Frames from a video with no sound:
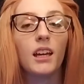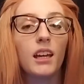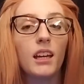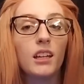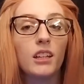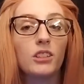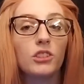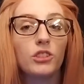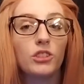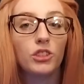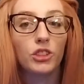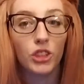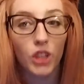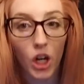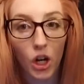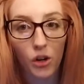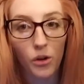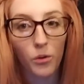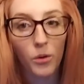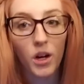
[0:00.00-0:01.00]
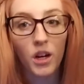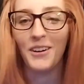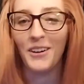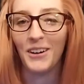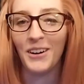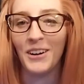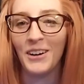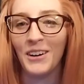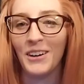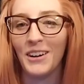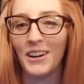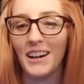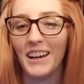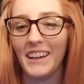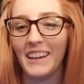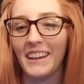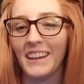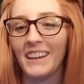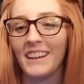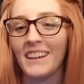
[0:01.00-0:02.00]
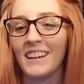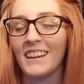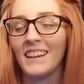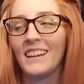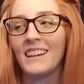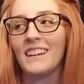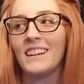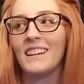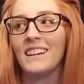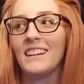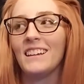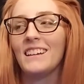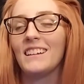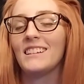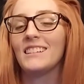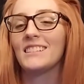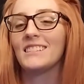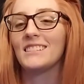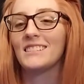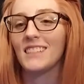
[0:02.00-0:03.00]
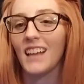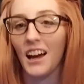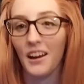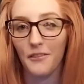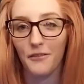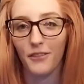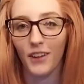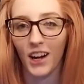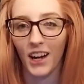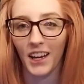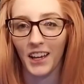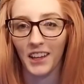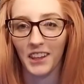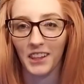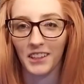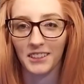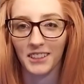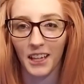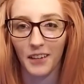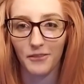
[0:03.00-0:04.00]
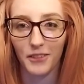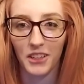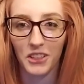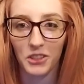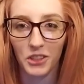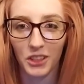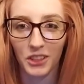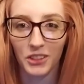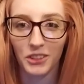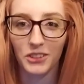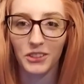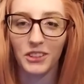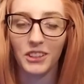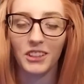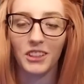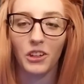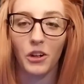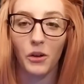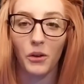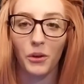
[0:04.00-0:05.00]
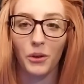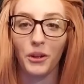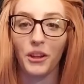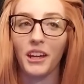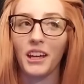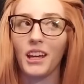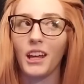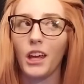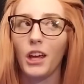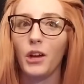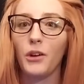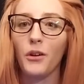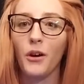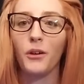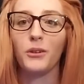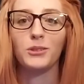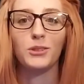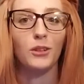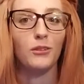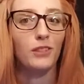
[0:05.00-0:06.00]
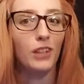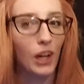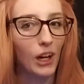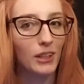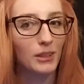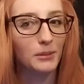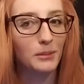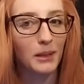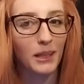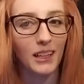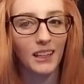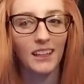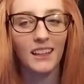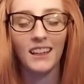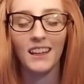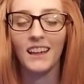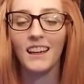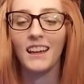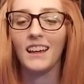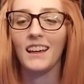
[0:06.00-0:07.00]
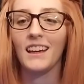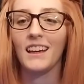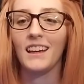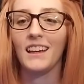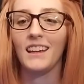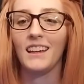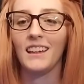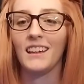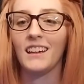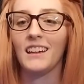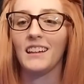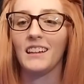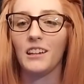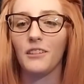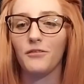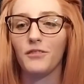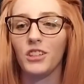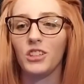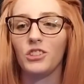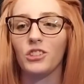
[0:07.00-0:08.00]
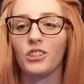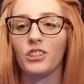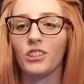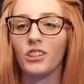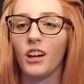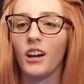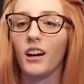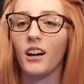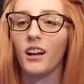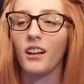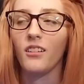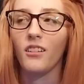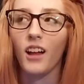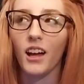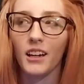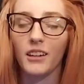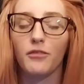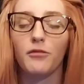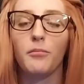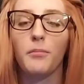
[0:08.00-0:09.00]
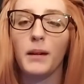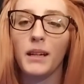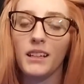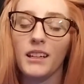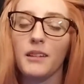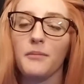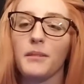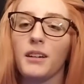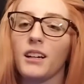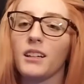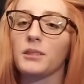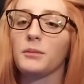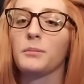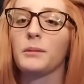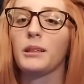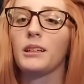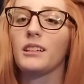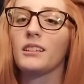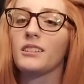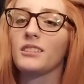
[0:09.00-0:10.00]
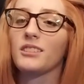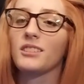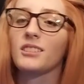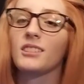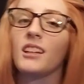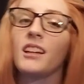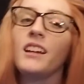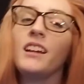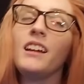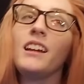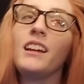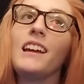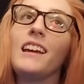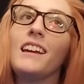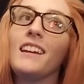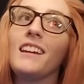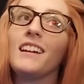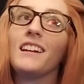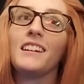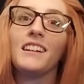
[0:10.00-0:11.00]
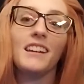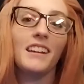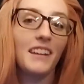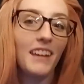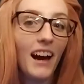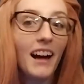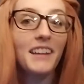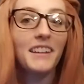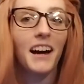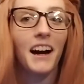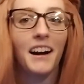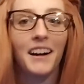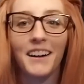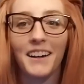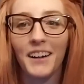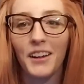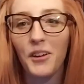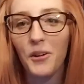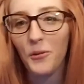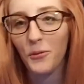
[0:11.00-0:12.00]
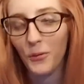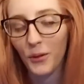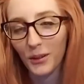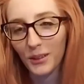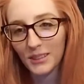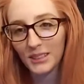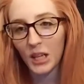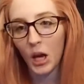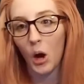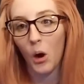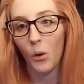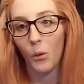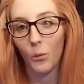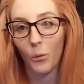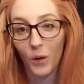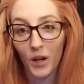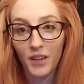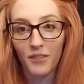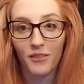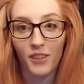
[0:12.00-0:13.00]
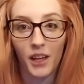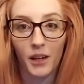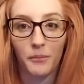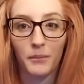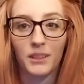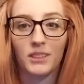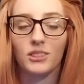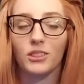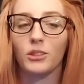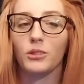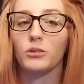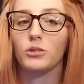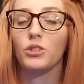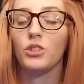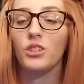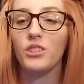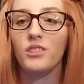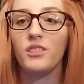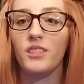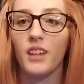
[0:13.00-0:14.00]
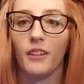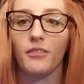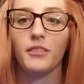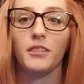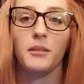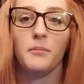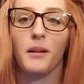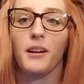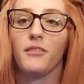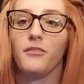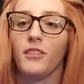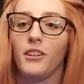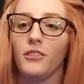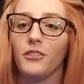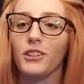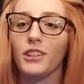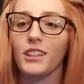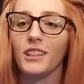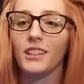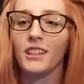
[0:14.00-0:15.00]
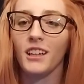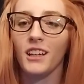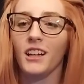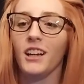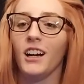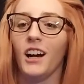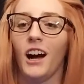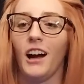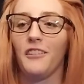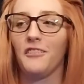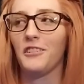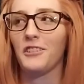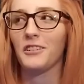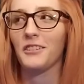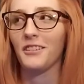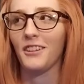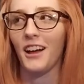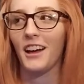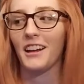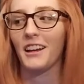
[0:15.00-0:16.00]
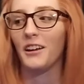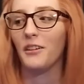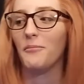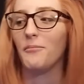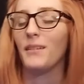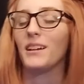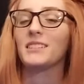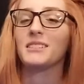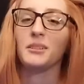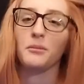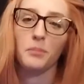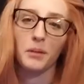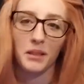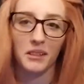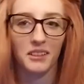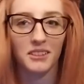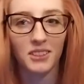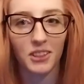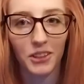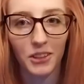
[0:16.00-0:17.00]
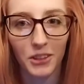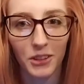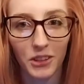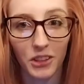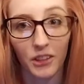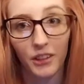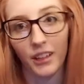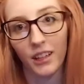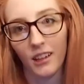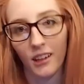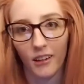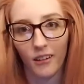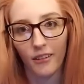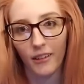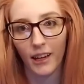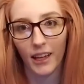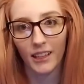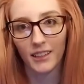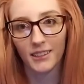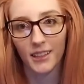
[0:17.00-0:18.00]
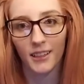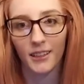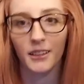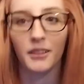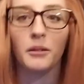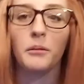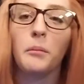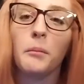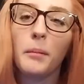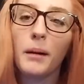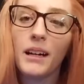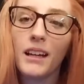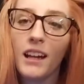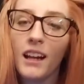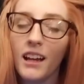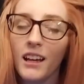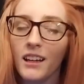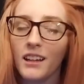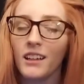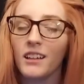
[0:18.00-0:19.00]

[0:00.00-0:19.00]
a show on Sci-Fi, the Sci-Fi channel, called Heroes of Cosplay, and it featured a lot of big name cosplayers, and Heahair was one of them, so she's definitely my favorite. I've heard a lot of mixed opinions on her on the internet, but